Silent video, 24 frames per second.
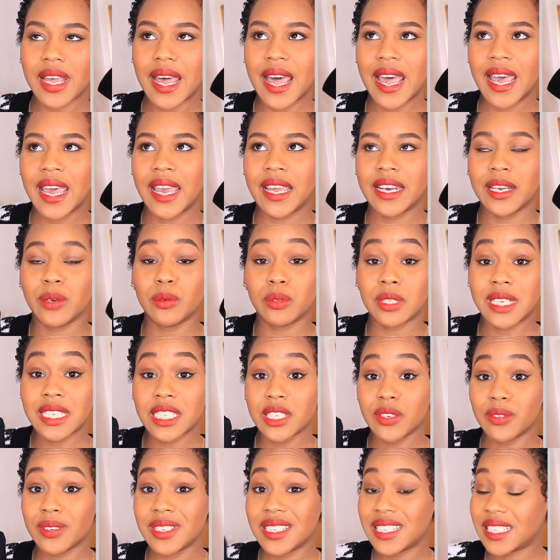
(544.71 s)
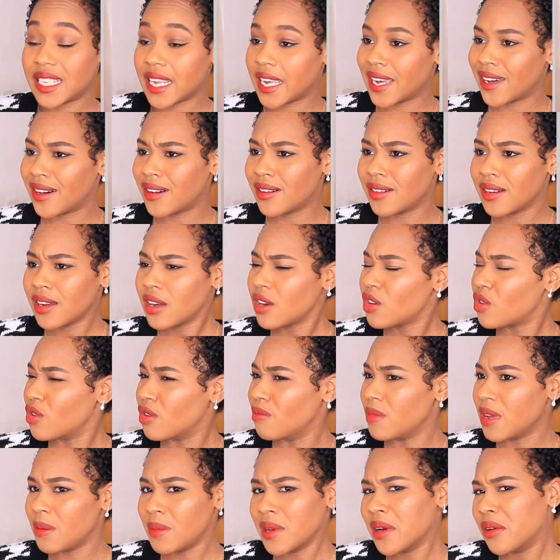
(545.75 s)
and it was actually on sale, or
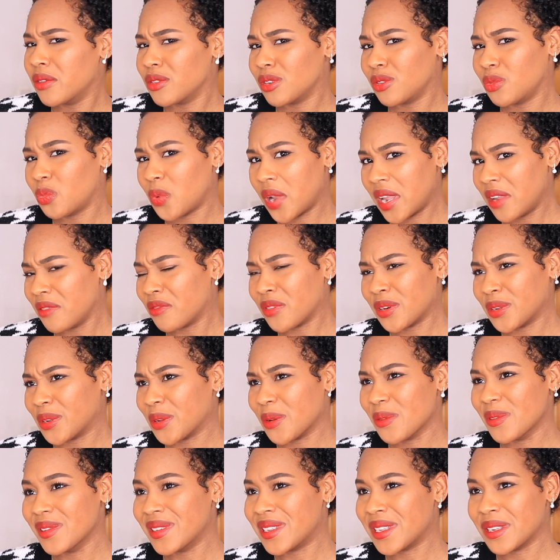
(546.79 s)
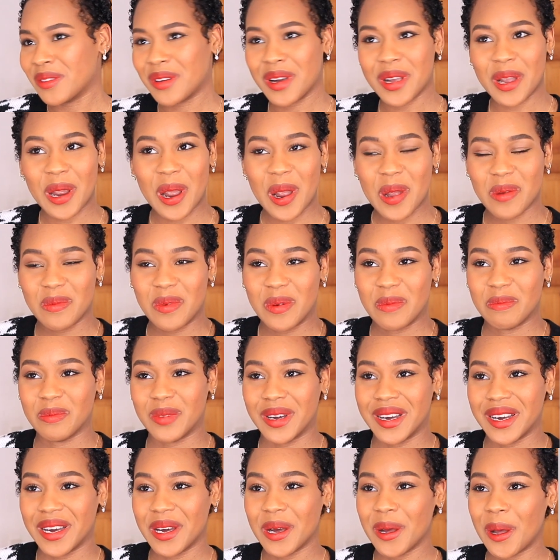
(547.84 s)
maybe I was just waiting for it to go on sale, I can't remember.
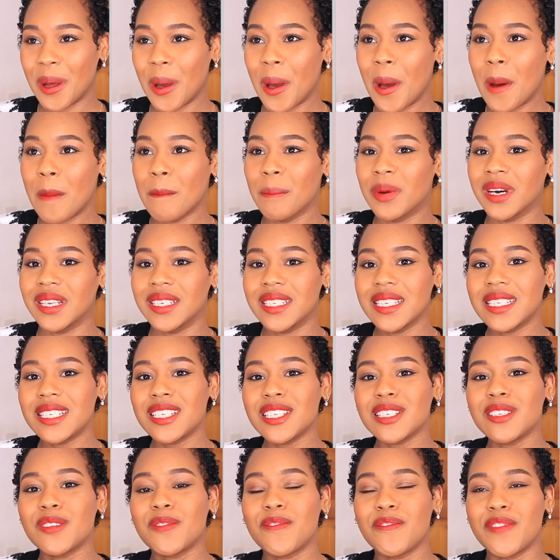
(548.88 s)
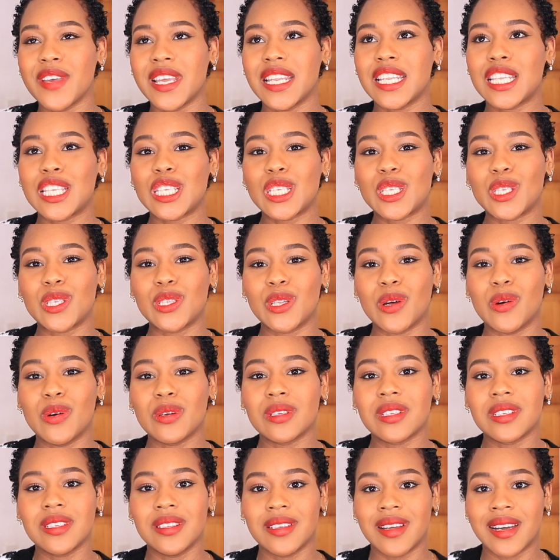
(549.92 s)
But this just fits so
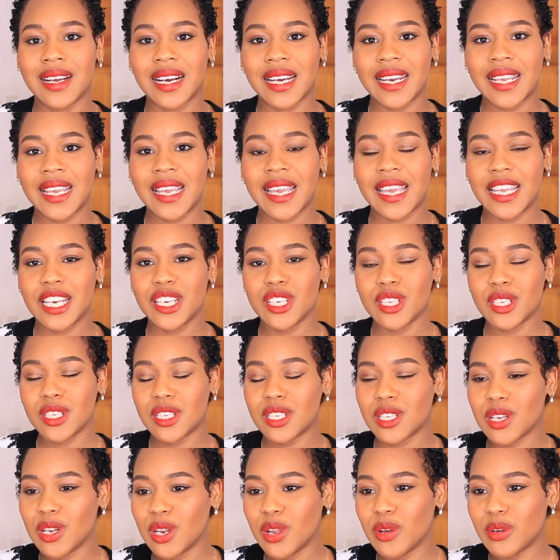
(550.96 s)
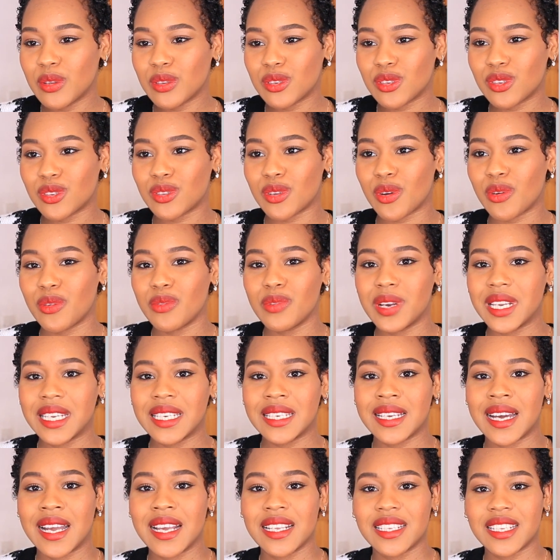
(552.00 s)
snugly. It just looks so really
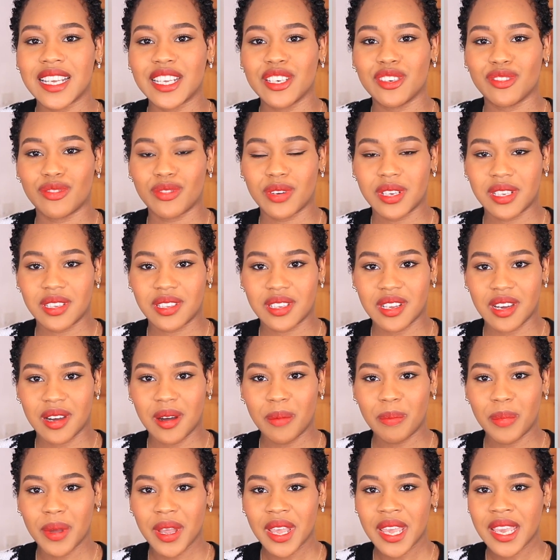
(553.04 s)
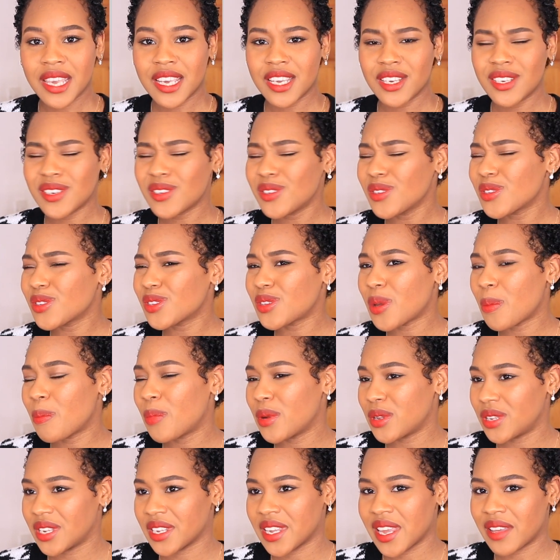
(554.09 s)
nice and dressed up. You just look so
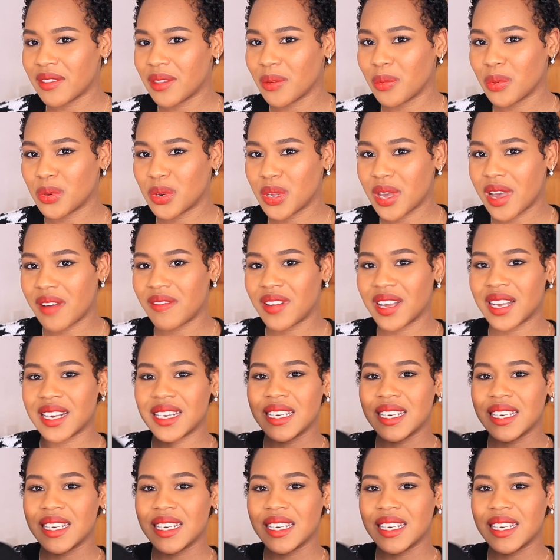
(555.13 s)
put together when you have like a